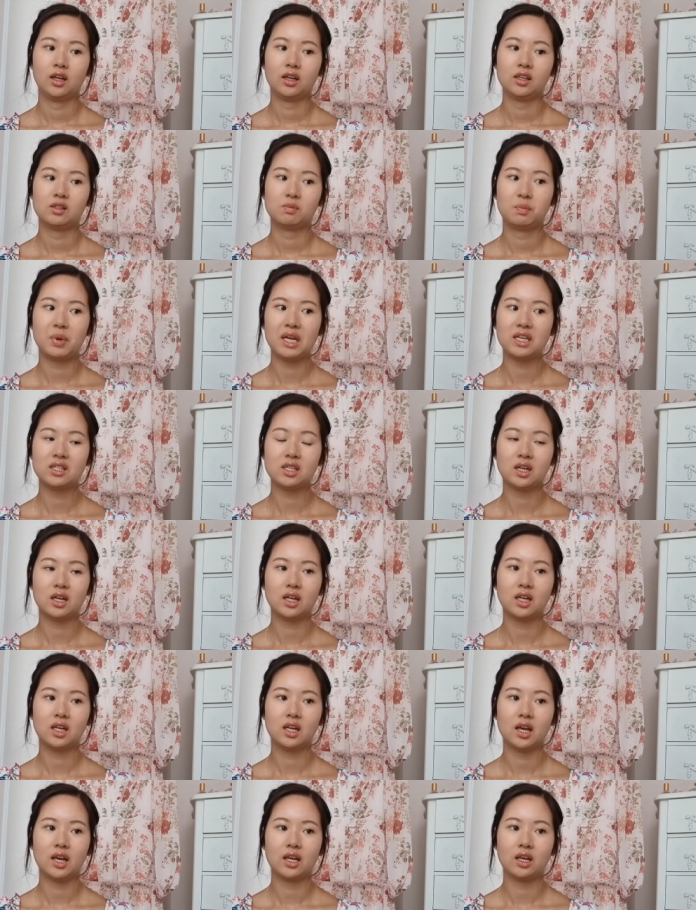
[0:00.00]
it's
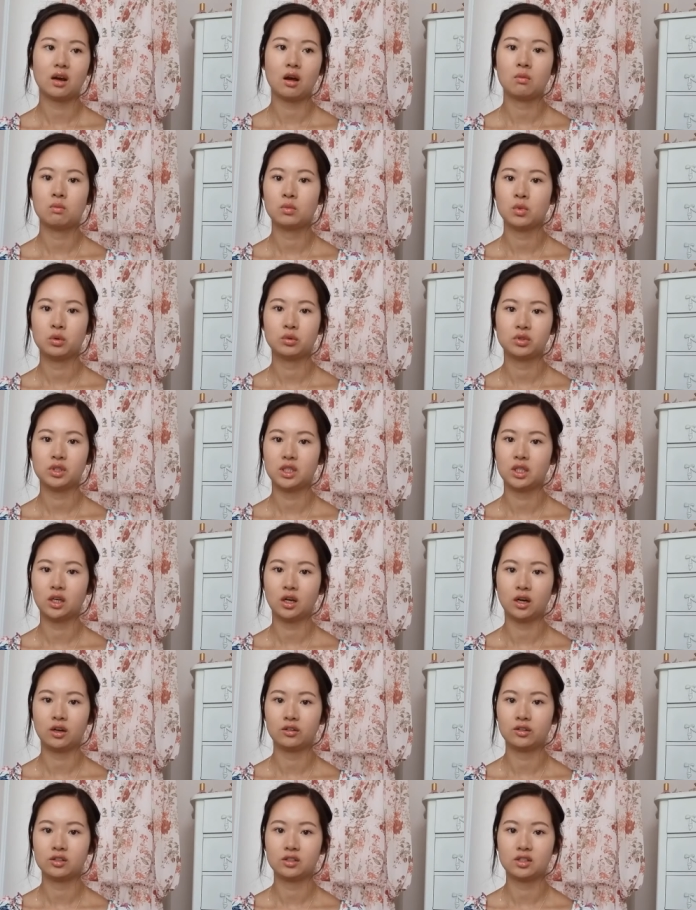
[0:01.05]
basically like a
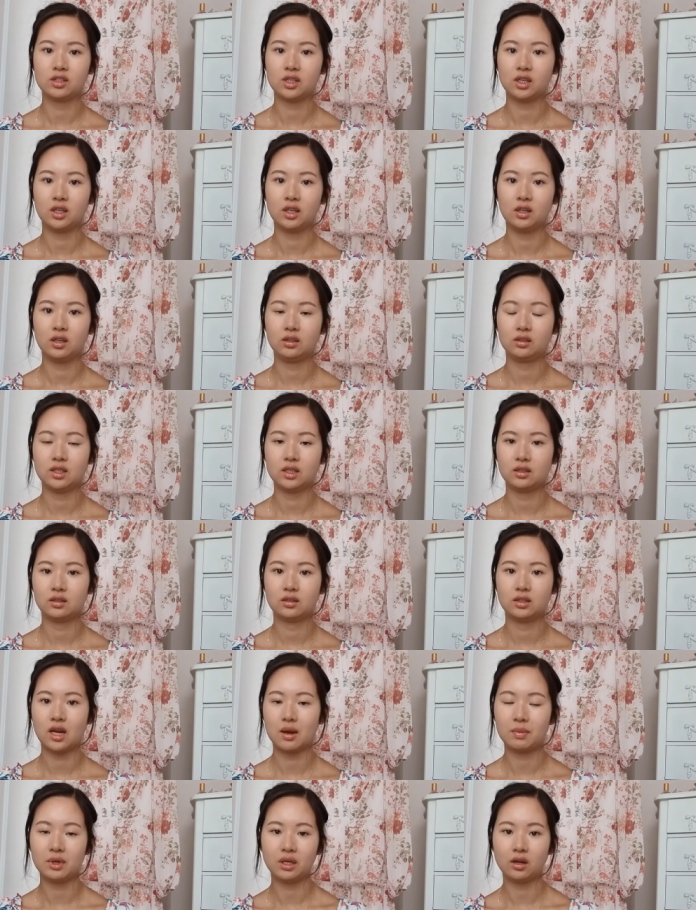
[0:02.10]
multi-currency
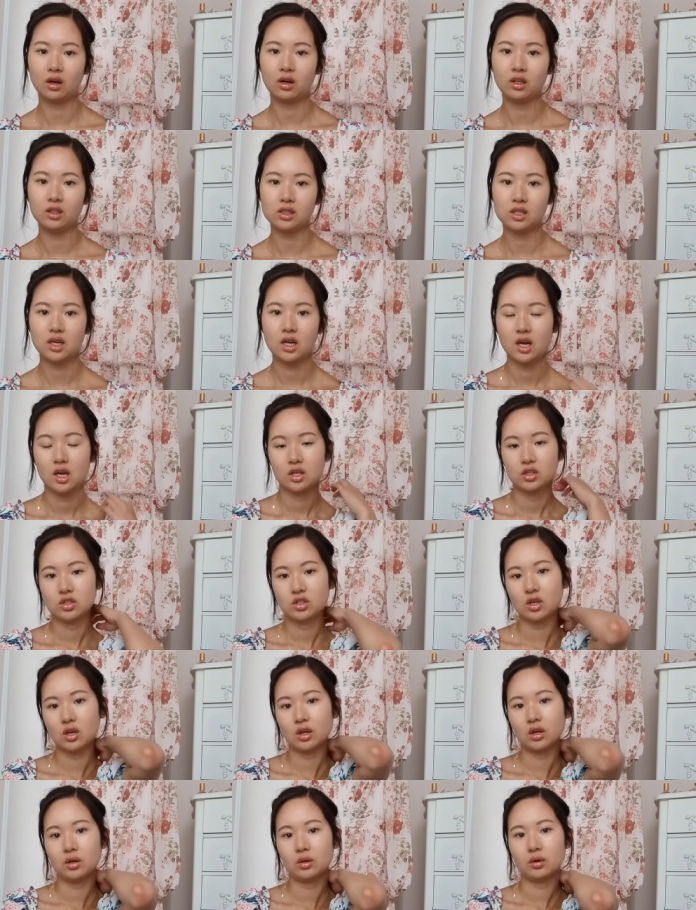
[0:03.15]
debit card.
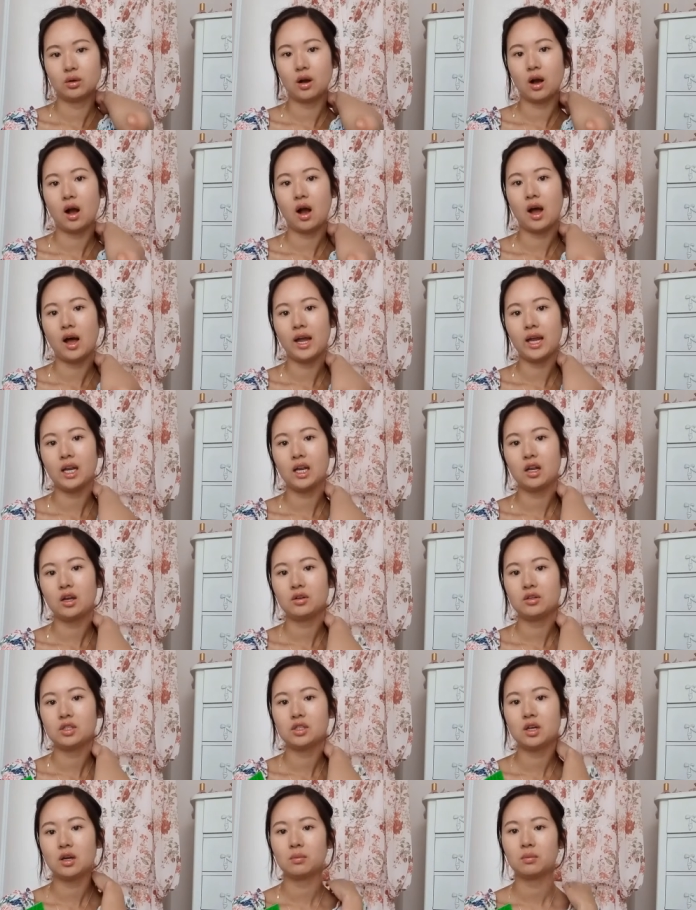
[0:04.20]
So I
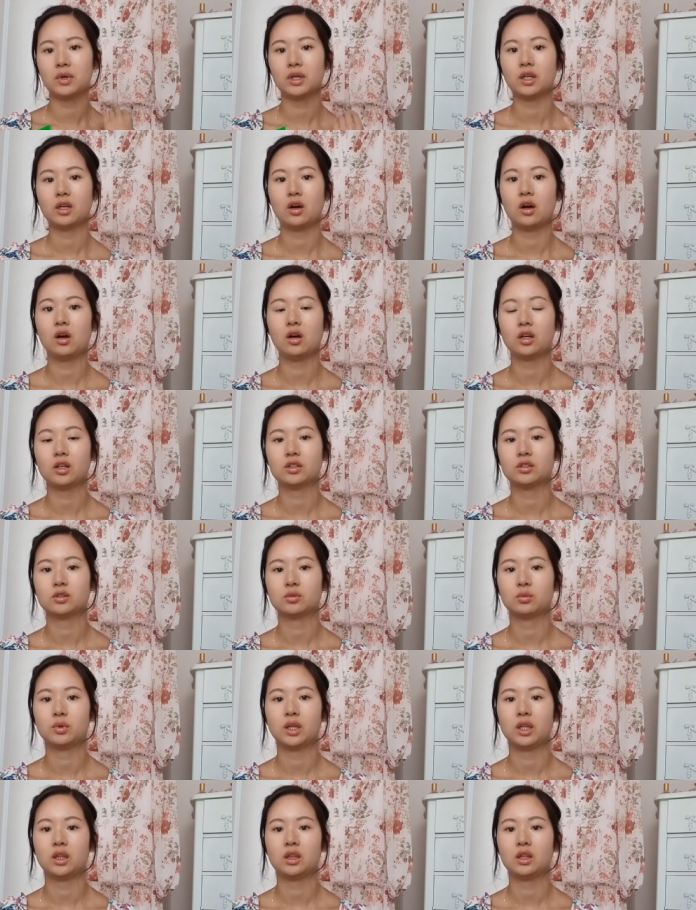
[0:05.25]
loaded up my card
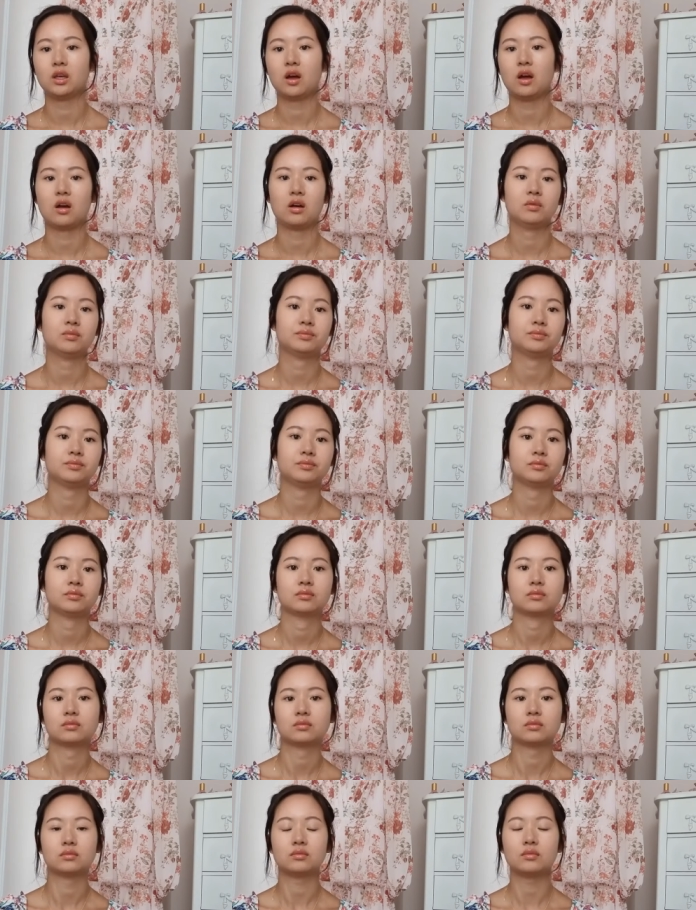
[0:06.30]
with um,
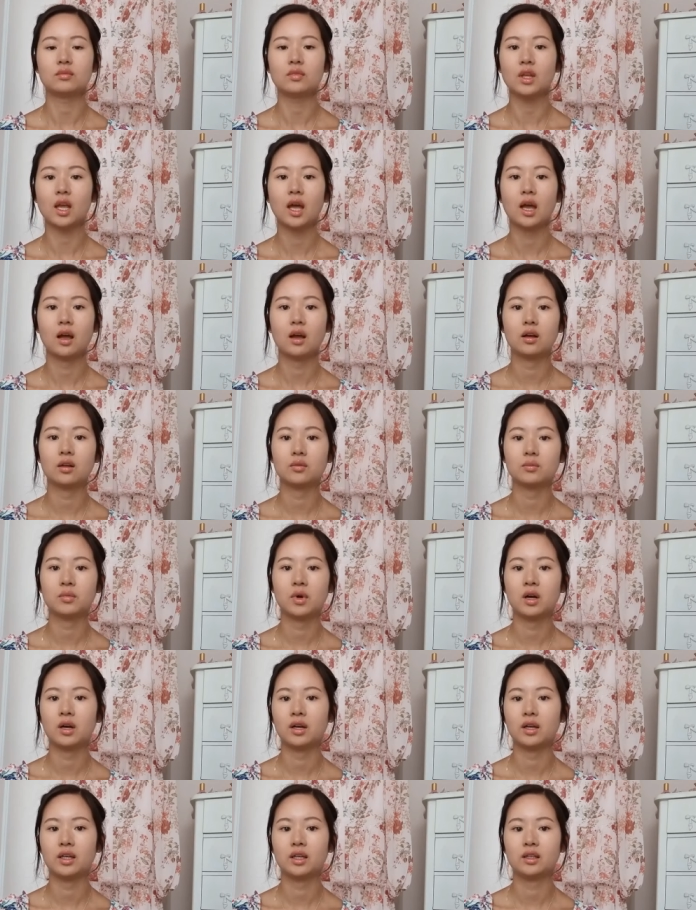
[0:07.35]

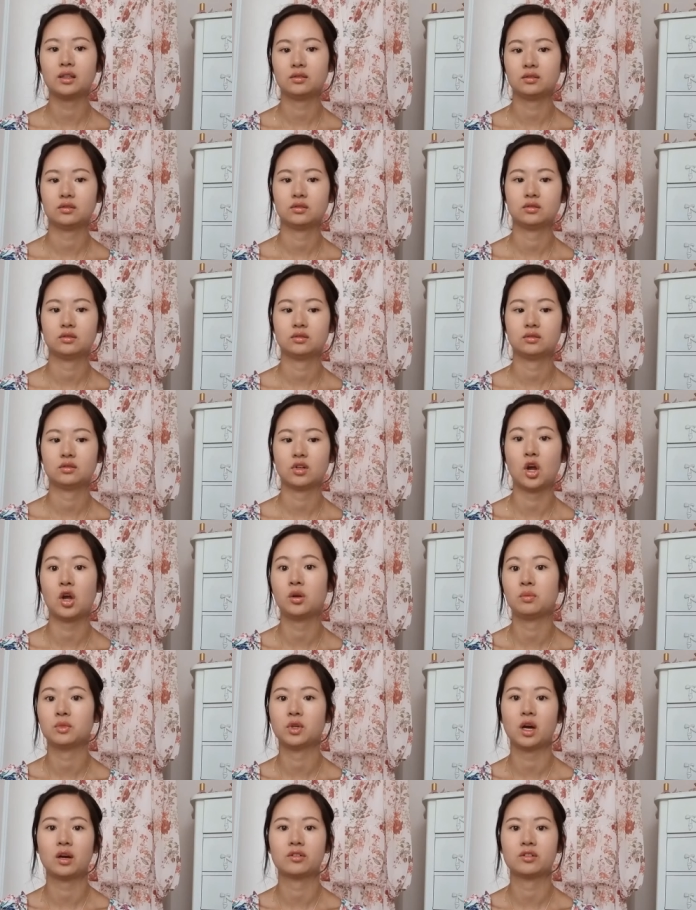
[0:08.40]
my
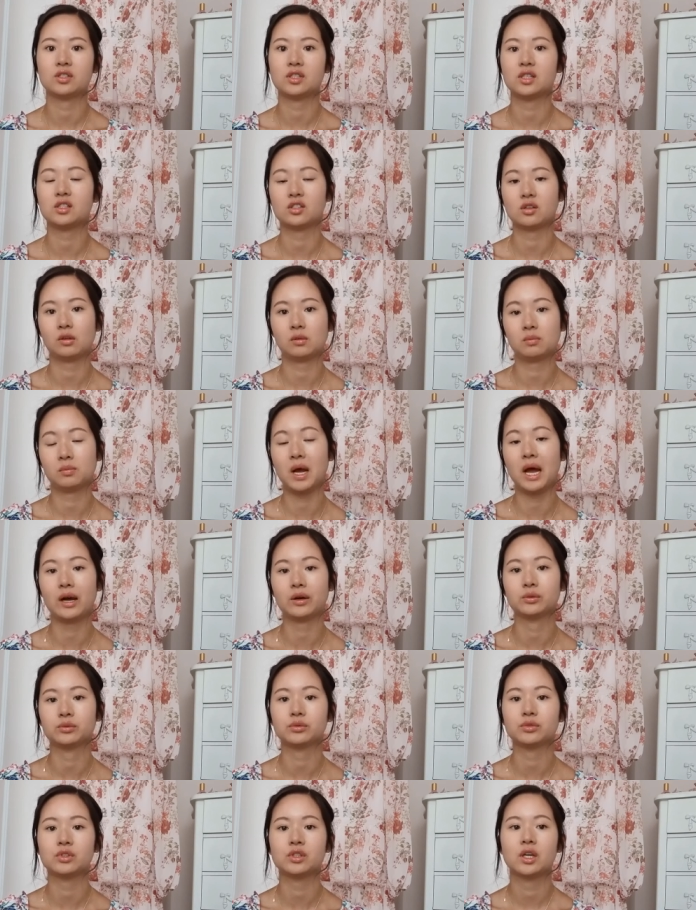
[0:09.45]
home currency, so in
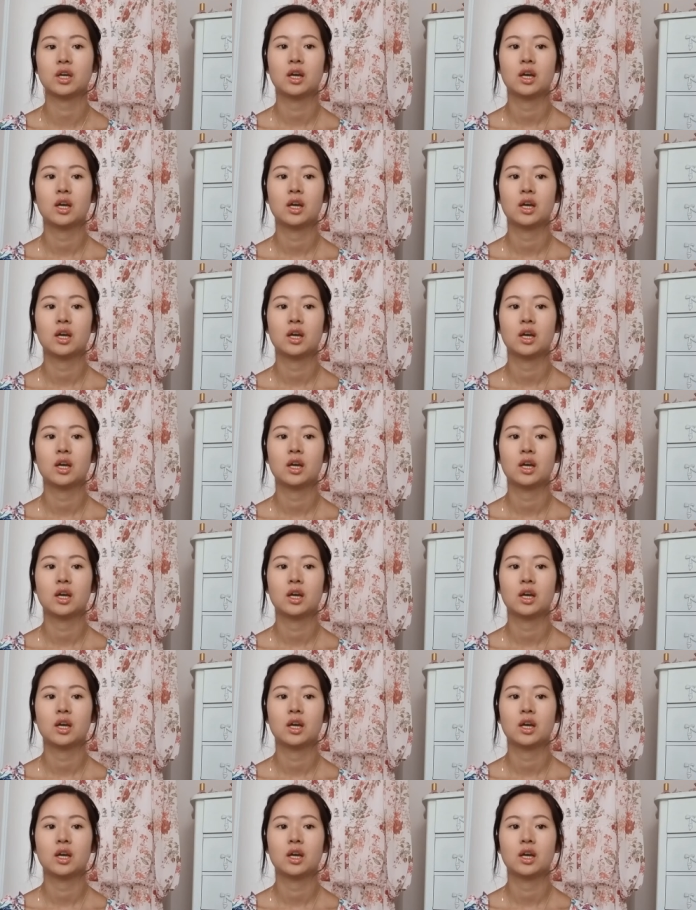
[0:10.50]
pounds.